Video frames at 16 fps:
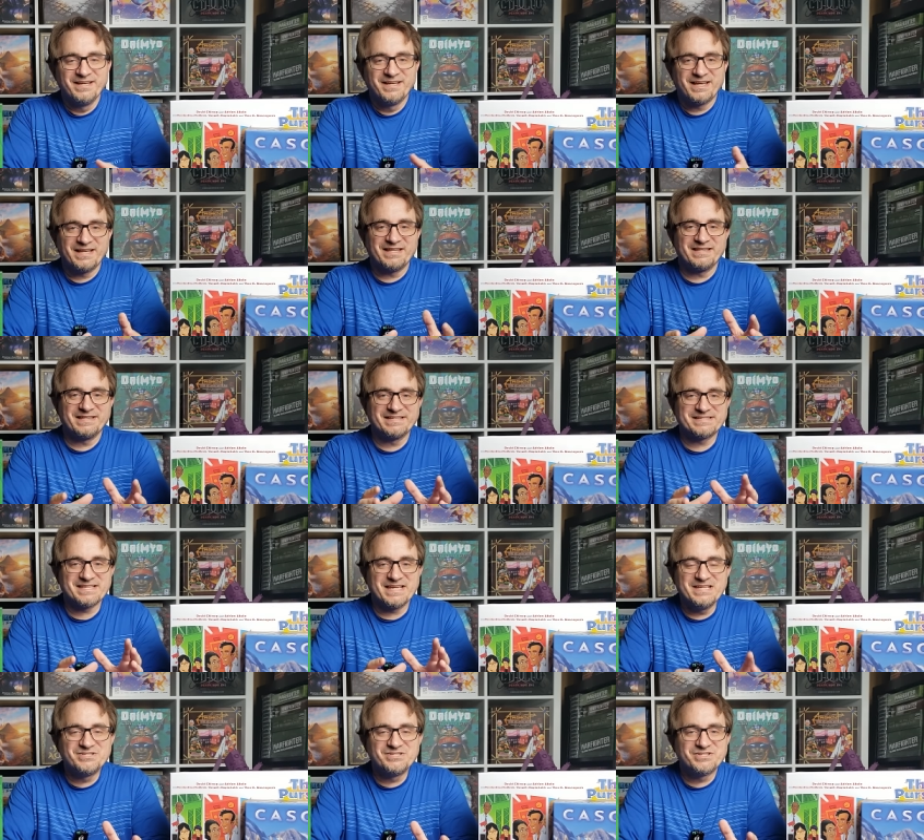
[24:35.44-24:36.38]
And this
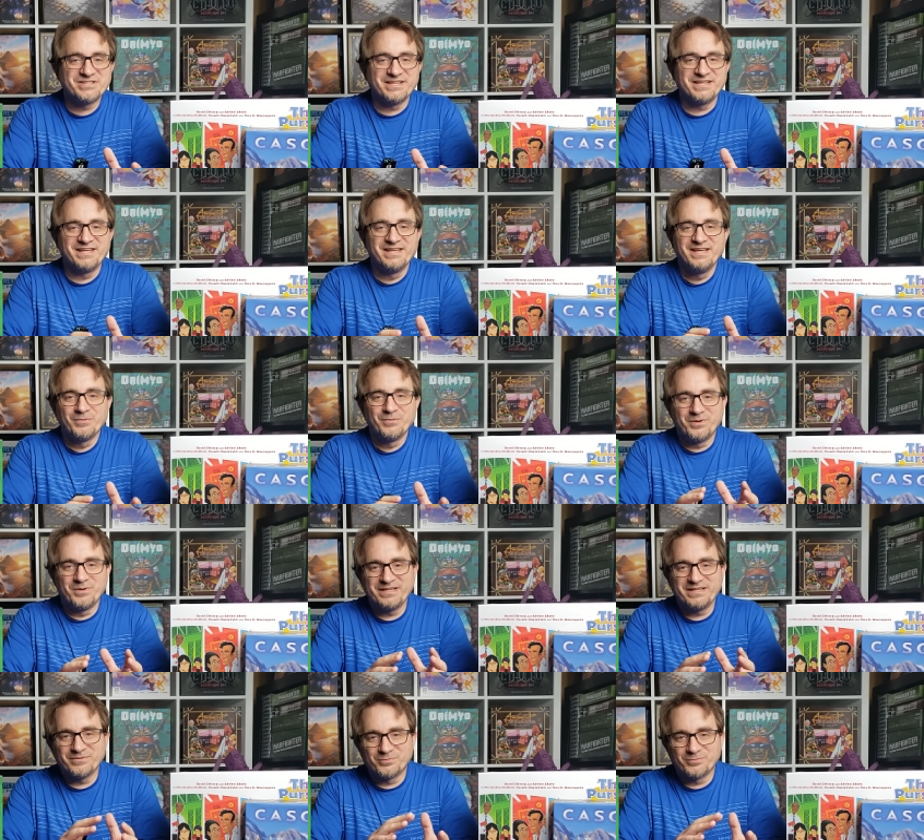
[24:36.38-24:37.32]
engine,
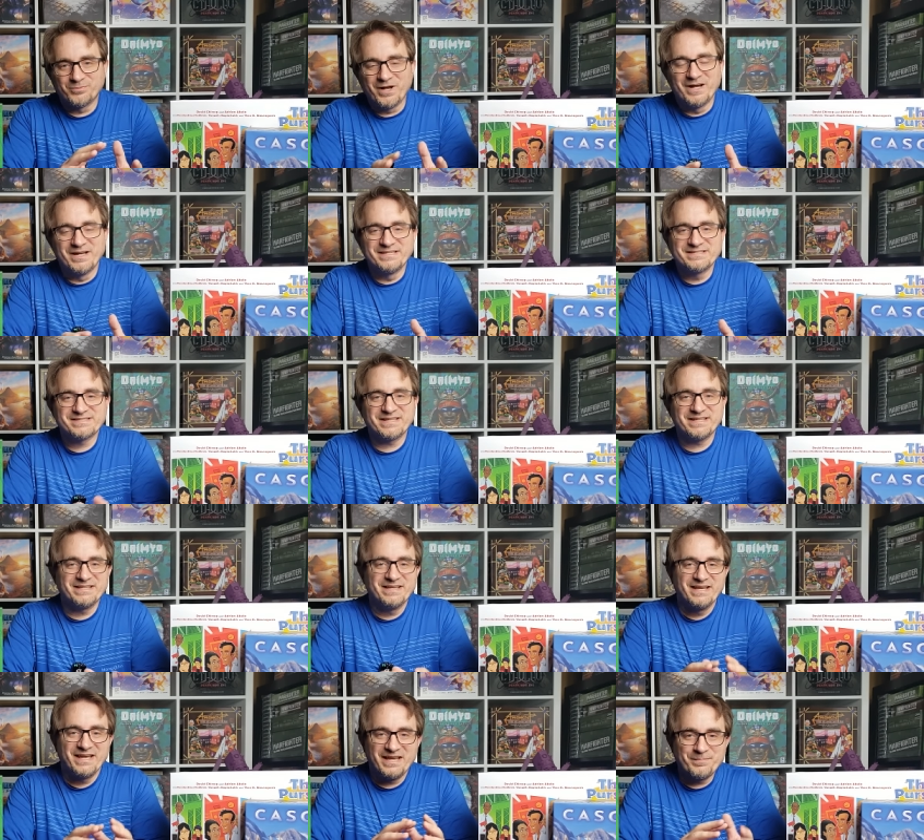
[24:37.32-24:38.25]
when it runs,
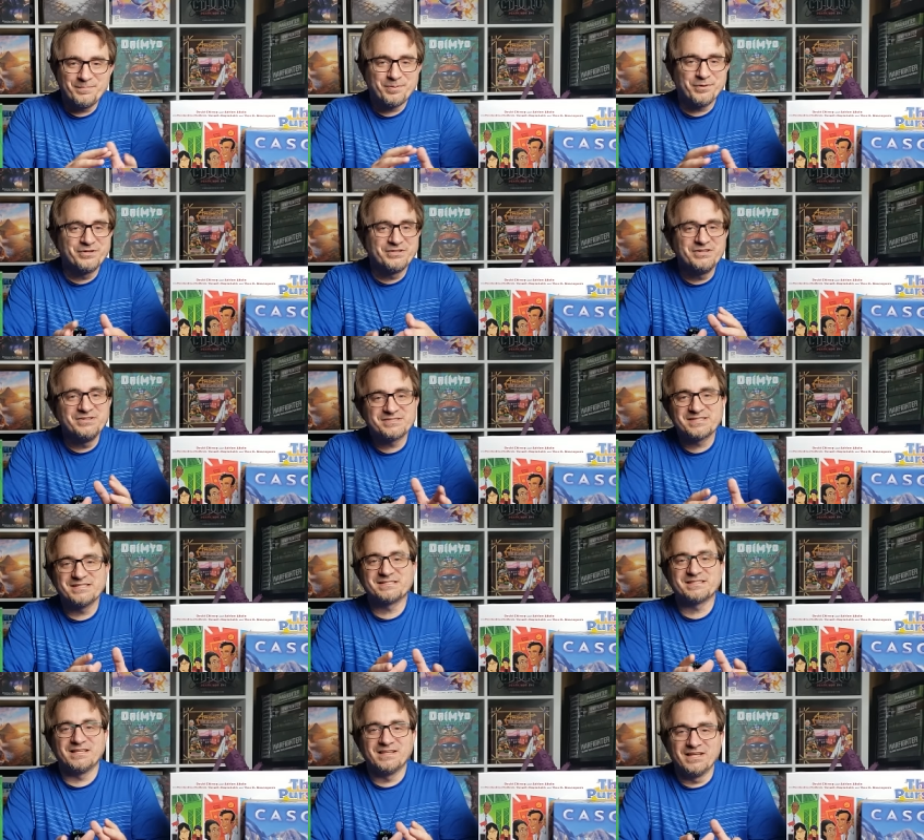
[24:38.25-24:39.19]
it, it
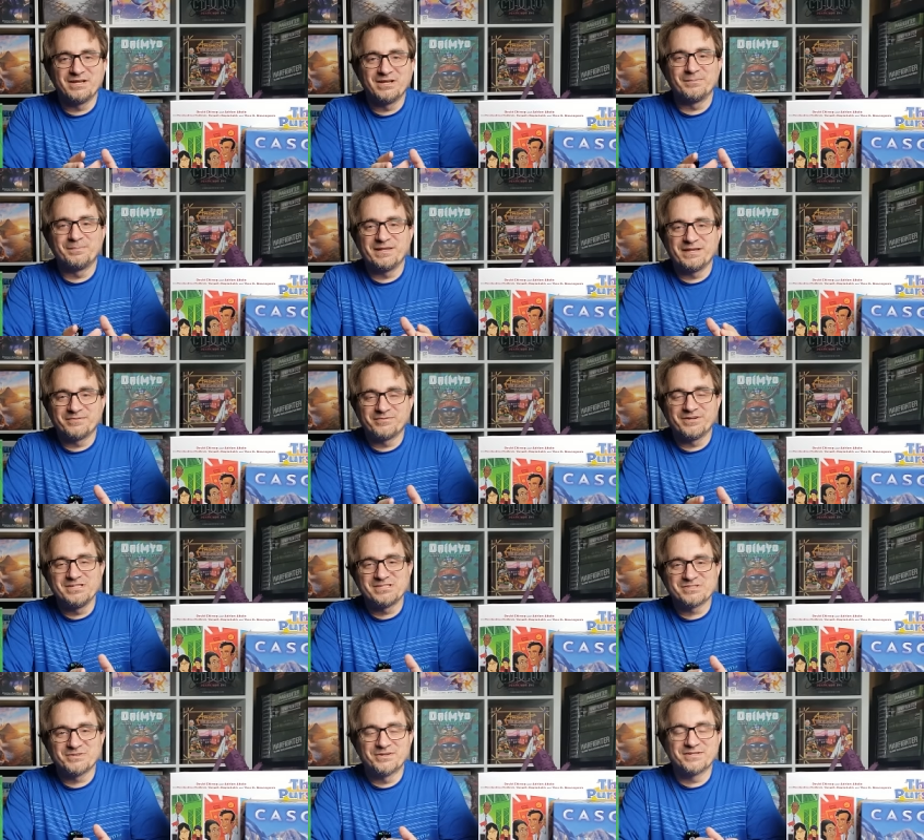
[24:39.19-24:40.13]
produces a little bit of
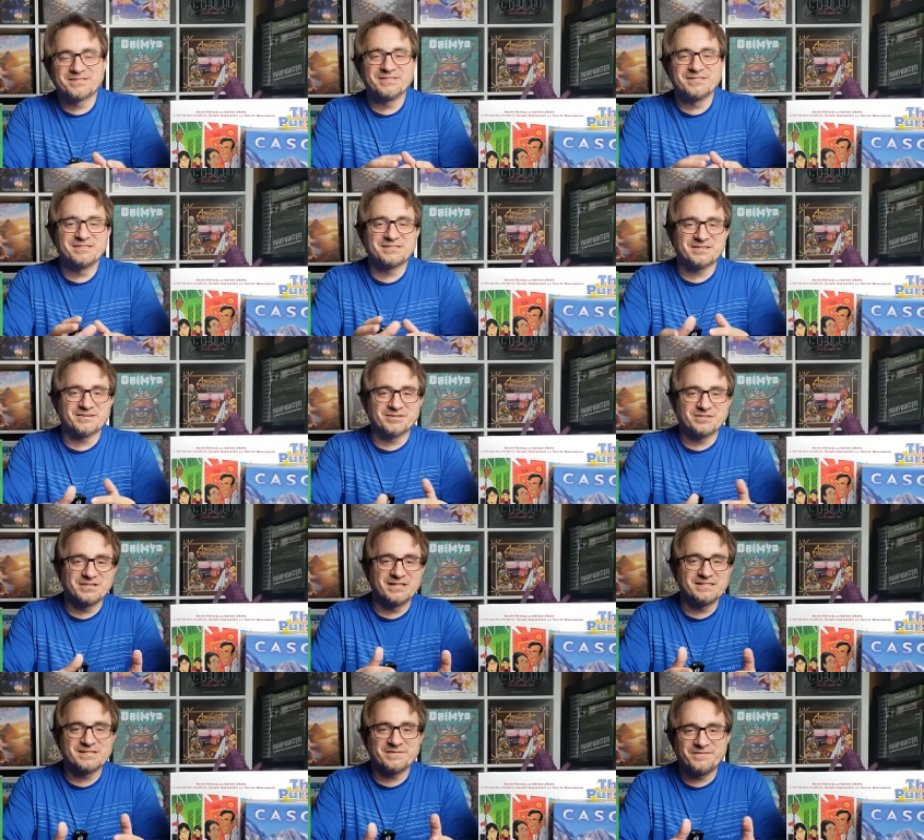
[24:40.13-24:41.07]
resources or
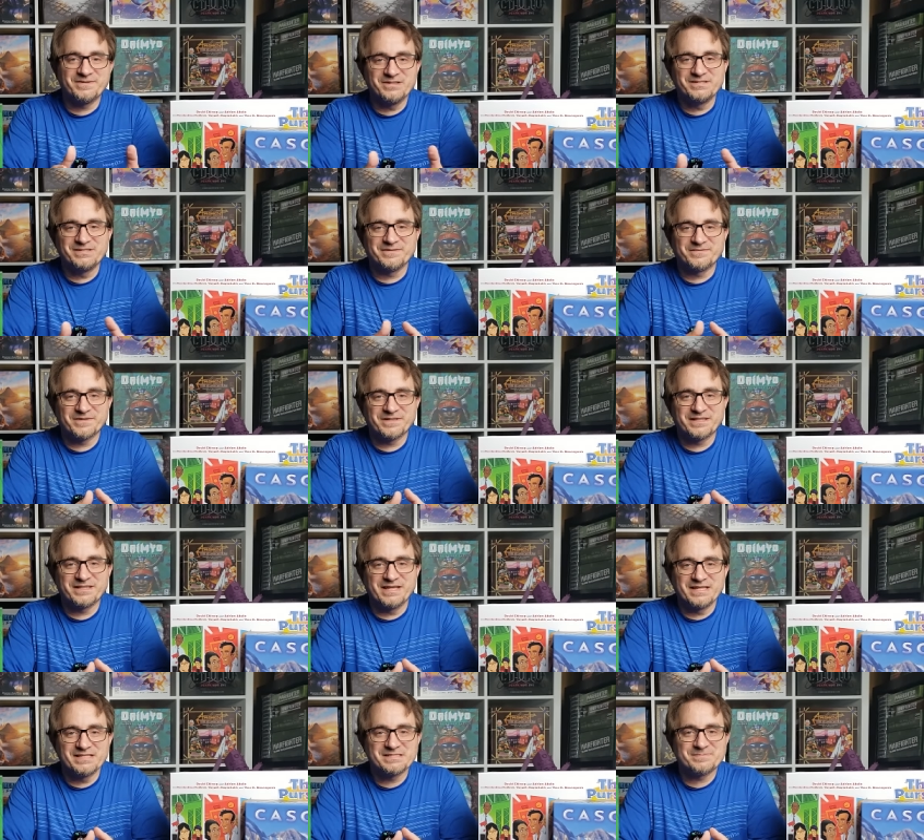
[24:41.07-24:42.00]
does a few different
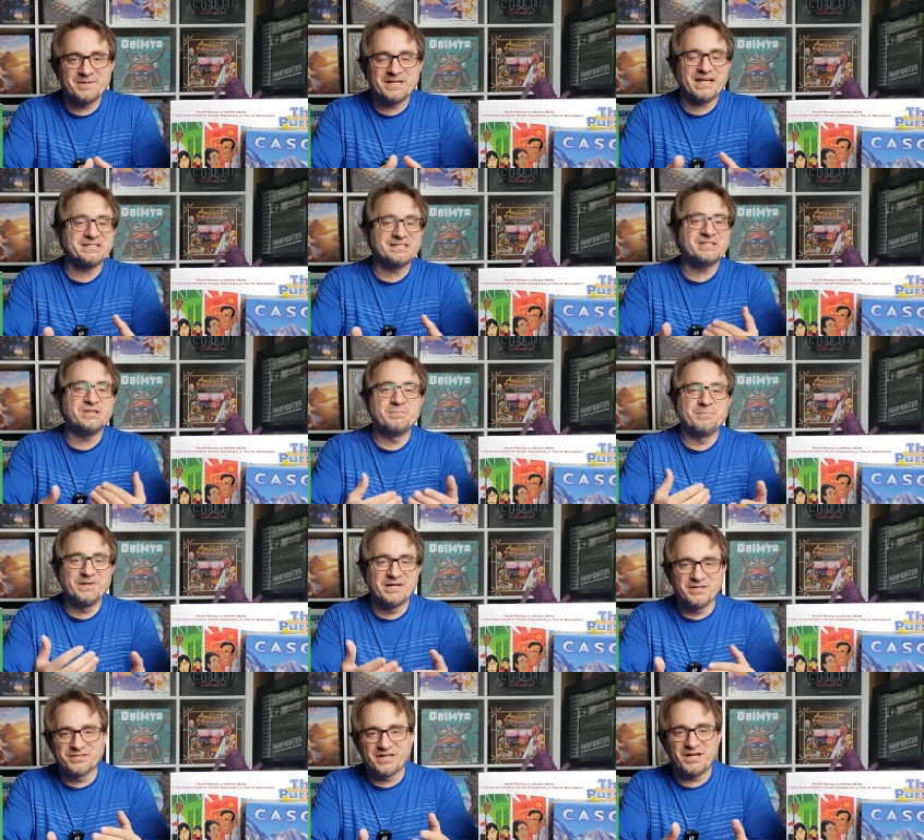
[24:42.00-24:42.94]
things. But as you
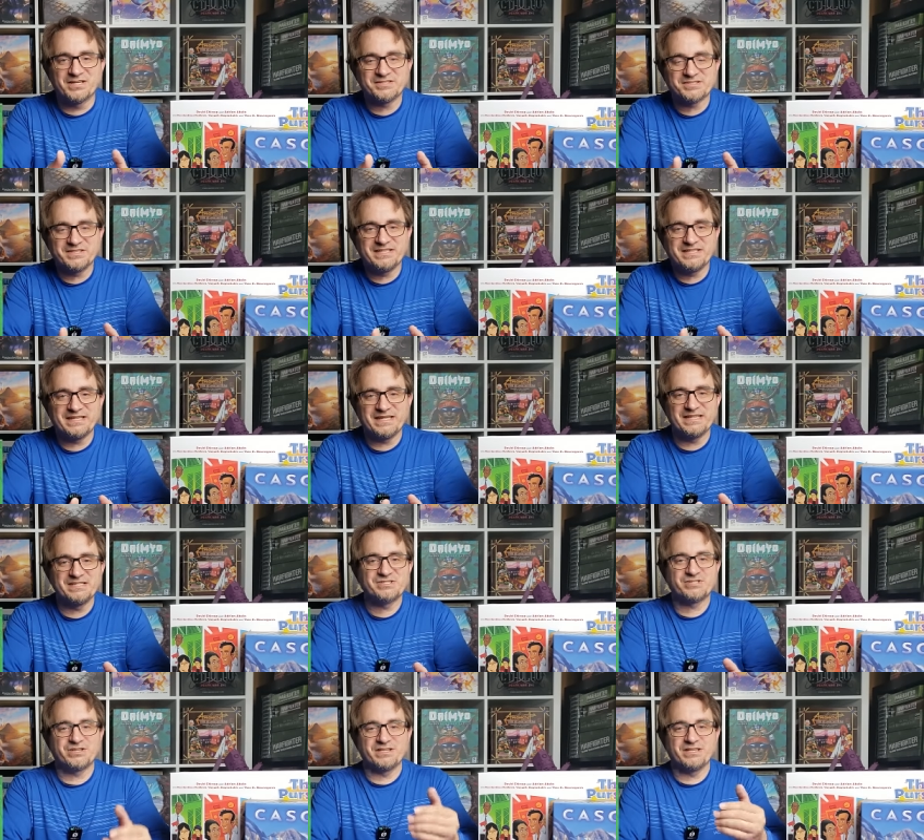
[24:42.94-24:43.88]
build onto the
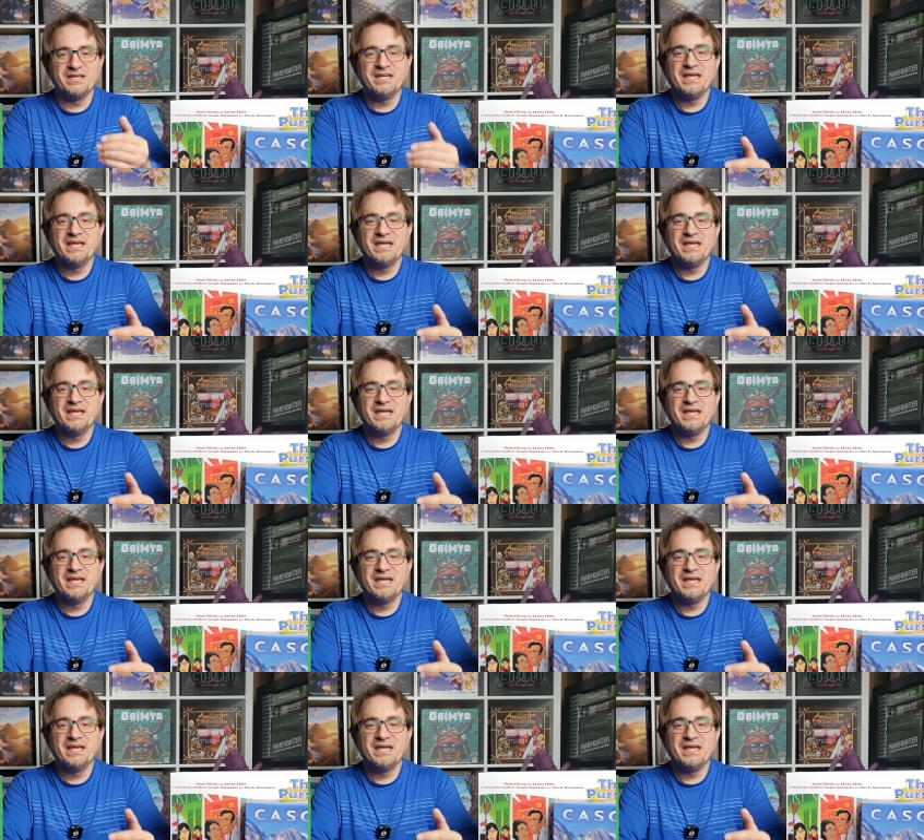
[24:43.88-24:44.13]
engine,